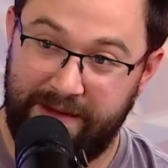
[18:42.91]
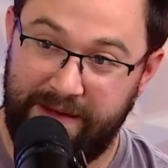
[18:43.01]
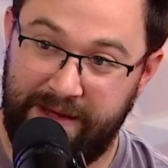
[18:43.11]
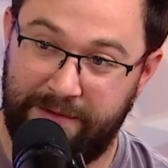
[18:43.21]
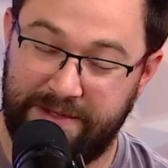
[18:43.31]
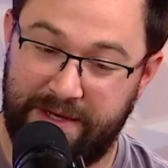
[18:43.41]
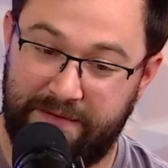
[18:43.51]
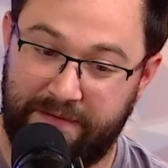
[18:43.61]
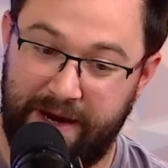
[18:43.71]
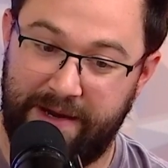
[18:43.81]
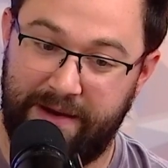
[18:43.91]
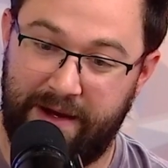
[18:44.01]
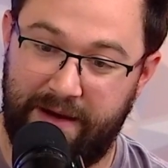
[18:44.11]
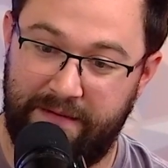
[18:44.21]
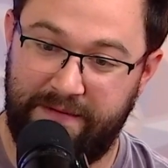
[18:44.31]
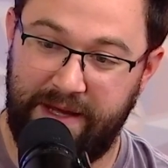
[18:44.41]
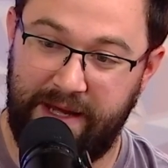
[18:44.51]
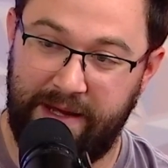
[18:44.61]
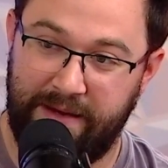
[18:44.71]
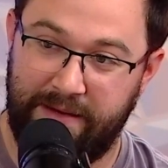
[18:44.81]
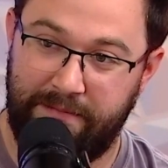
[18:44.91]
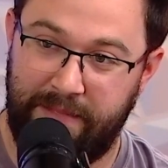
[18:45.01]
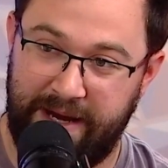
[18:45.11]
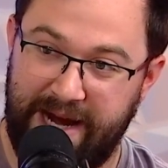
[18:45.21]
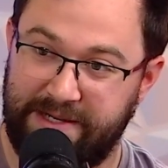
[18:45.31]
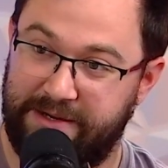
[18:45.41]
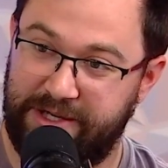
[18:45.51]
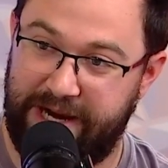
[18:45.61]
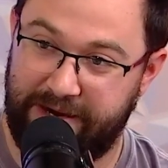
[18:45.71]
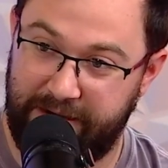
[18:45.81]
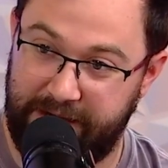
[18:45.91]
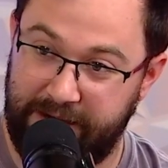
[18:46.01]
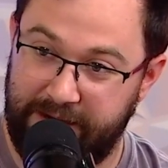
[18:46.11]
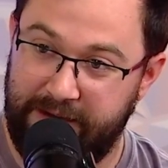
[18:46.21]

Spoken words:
He was a friend of the main actor, Jack Erdy.